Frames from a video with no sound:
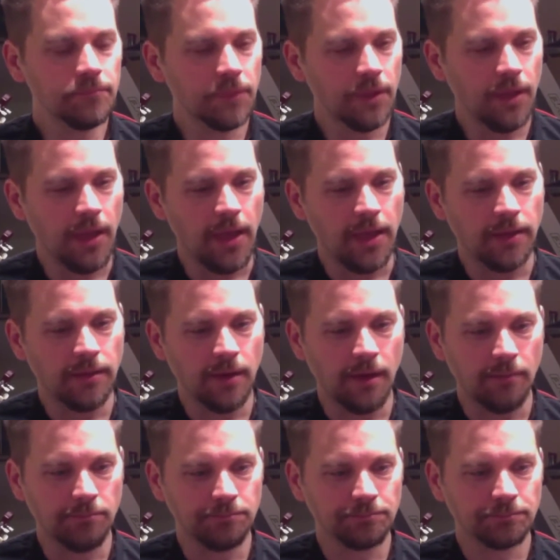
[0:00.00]
And
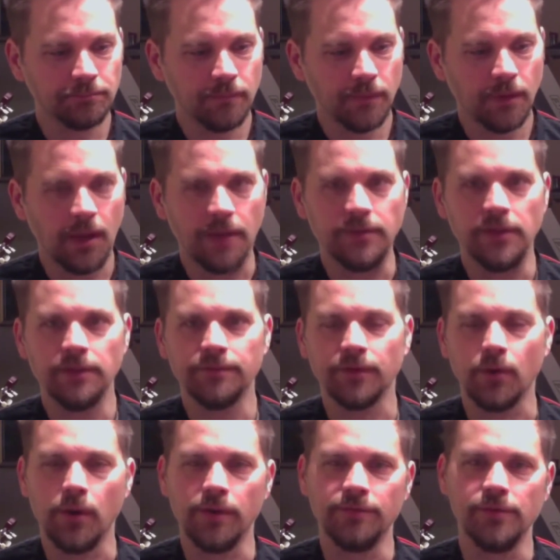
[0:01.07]
I did it for
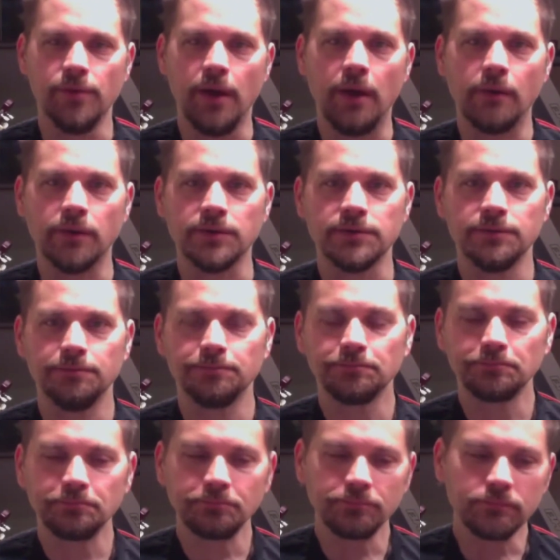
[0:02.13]
quite a few hours
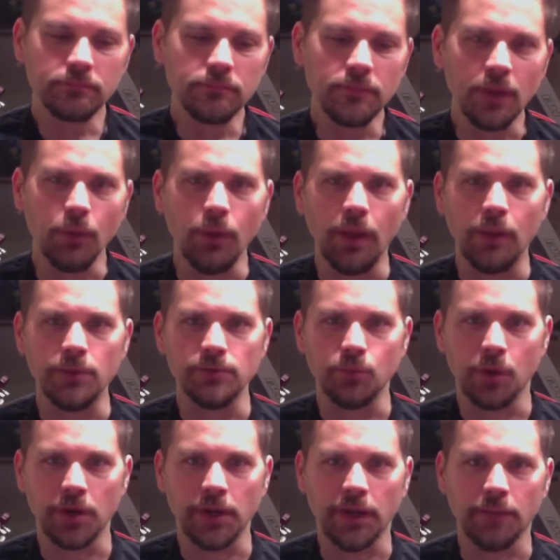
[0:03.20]
while I was
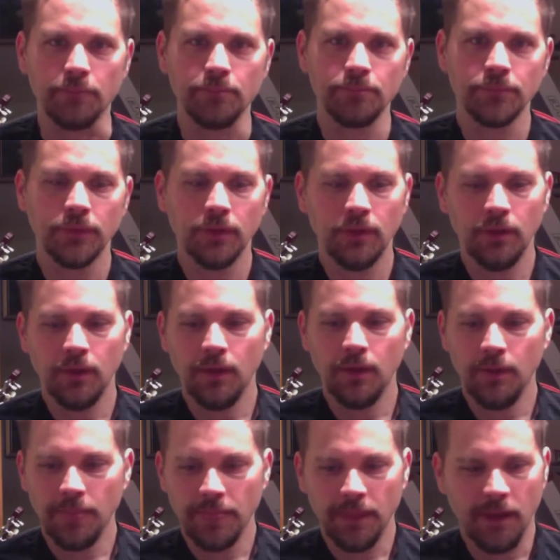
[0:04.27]
working.
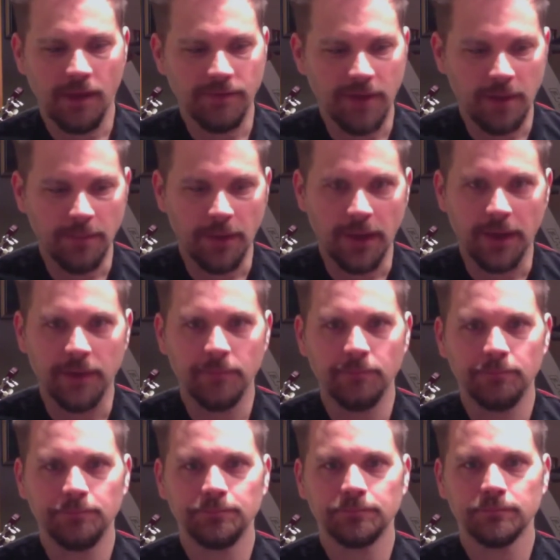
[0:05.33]
I've got my
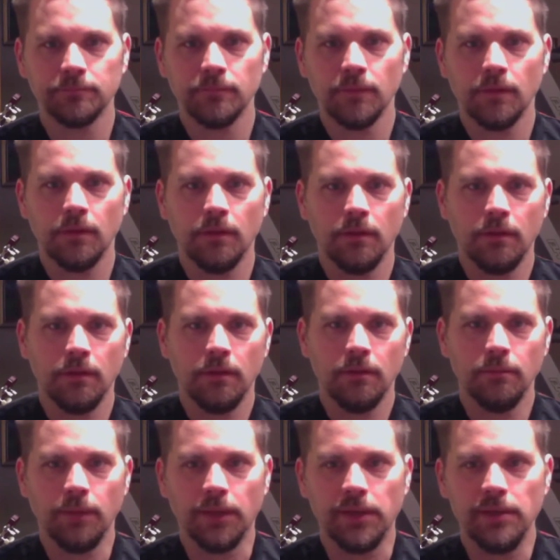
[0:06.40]

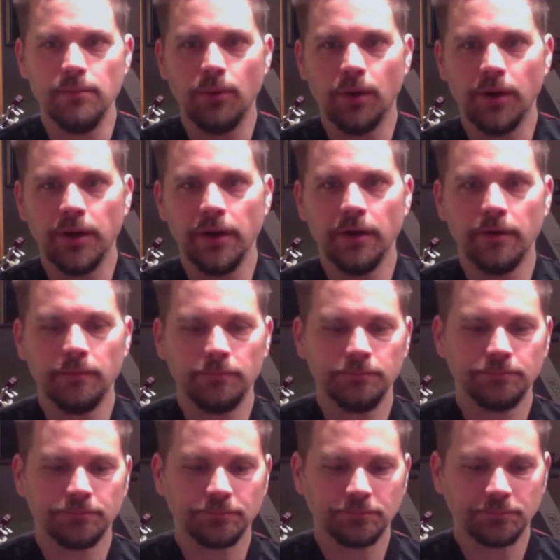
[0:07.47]
keyboard here,
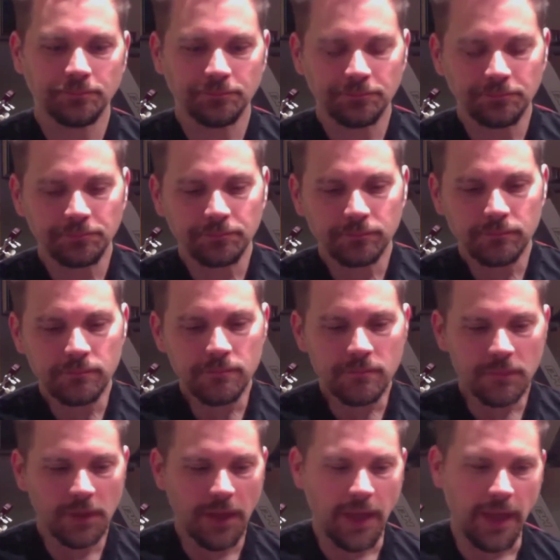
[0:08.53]

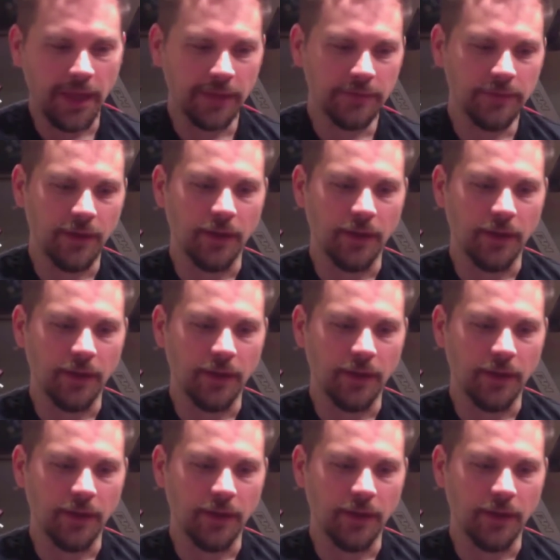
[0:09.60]
and